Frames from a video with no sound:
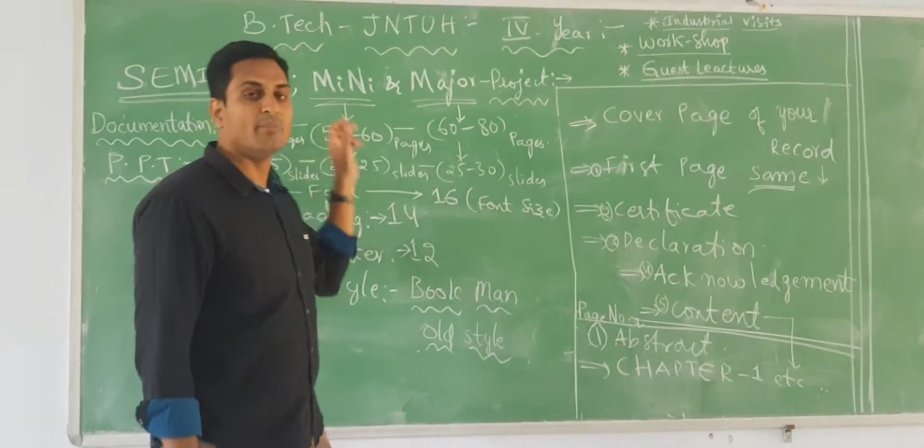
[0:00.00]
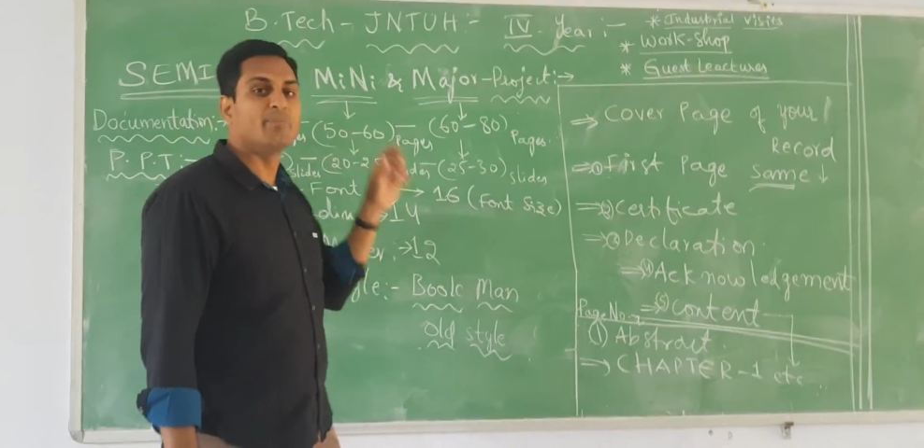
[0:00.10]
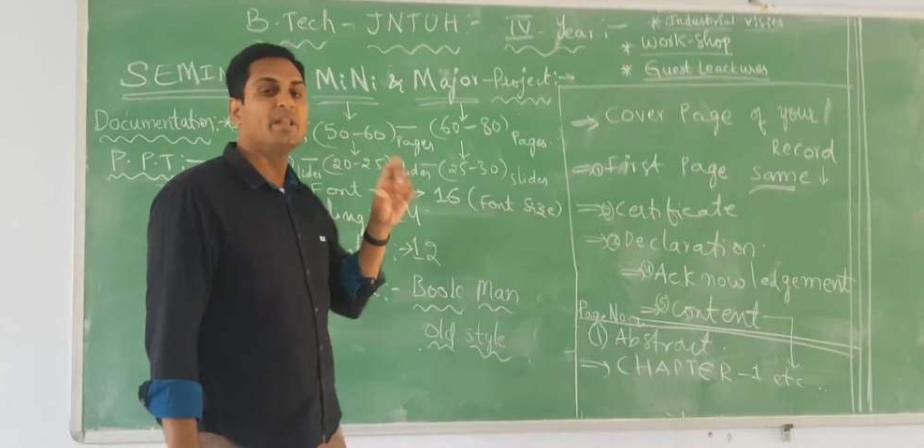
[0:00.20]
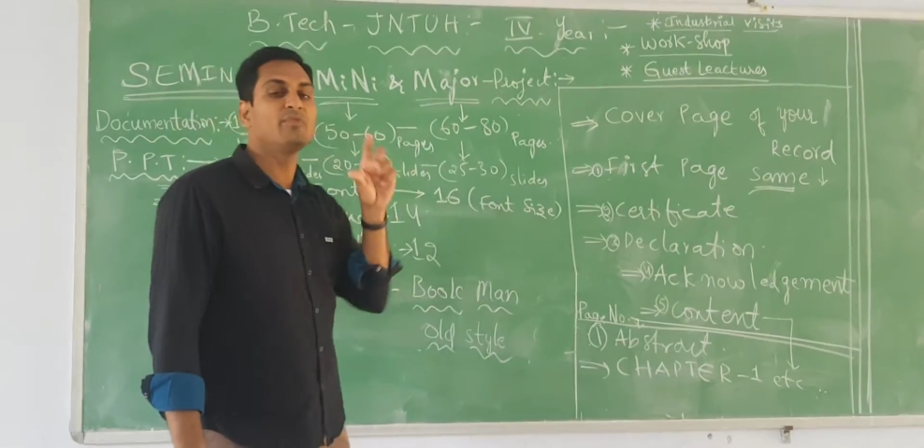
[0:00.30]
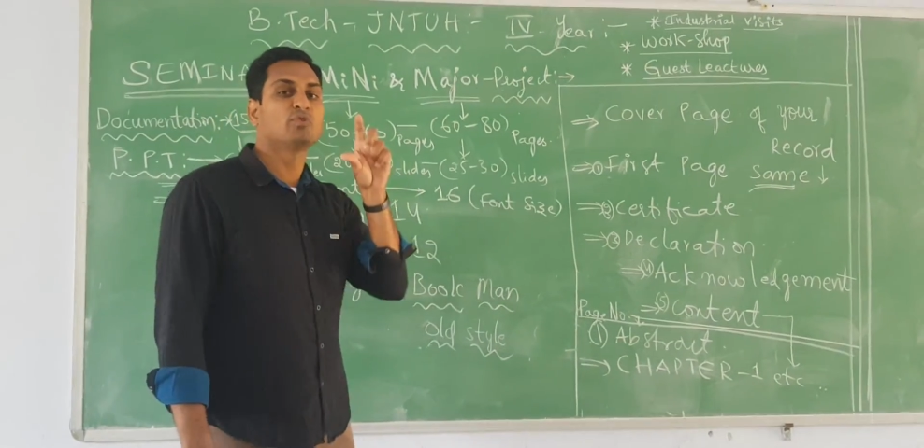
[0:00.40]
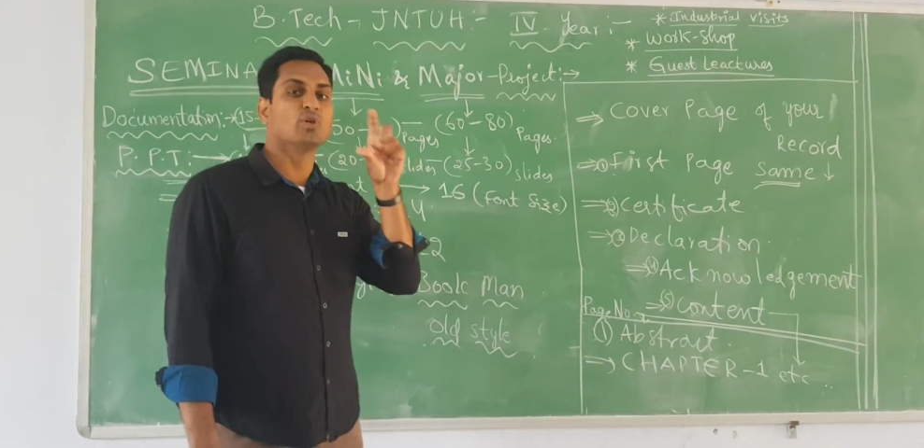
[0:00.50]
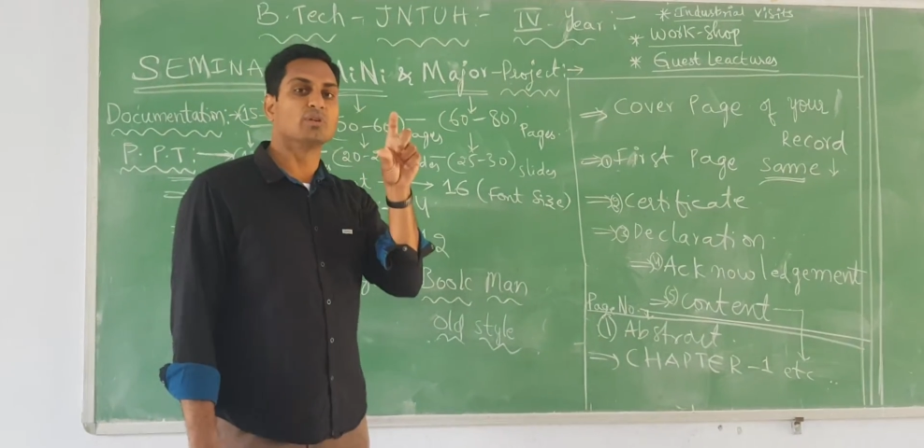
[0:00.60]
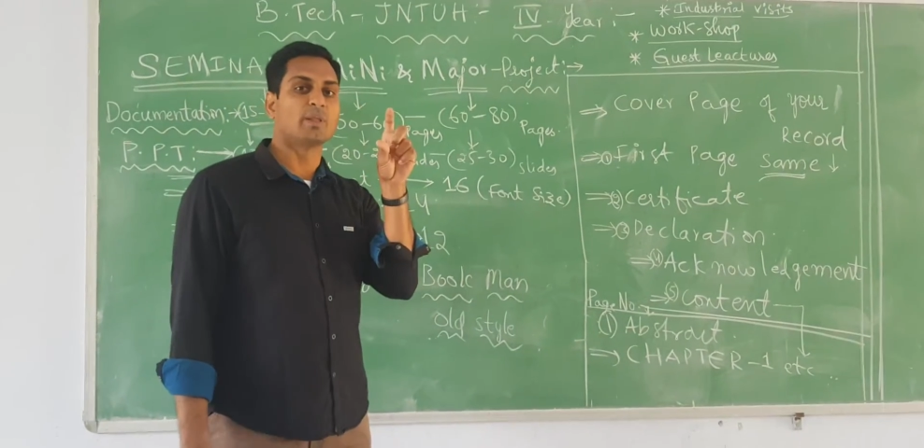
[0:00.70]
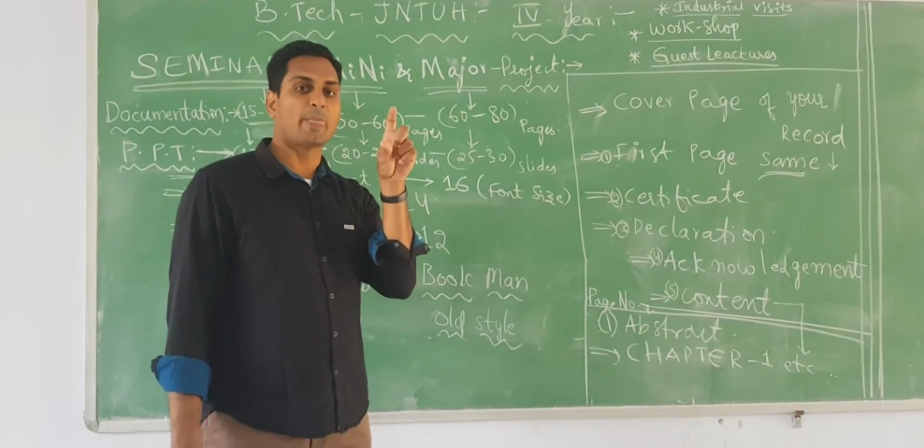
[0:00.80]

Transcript: brief code,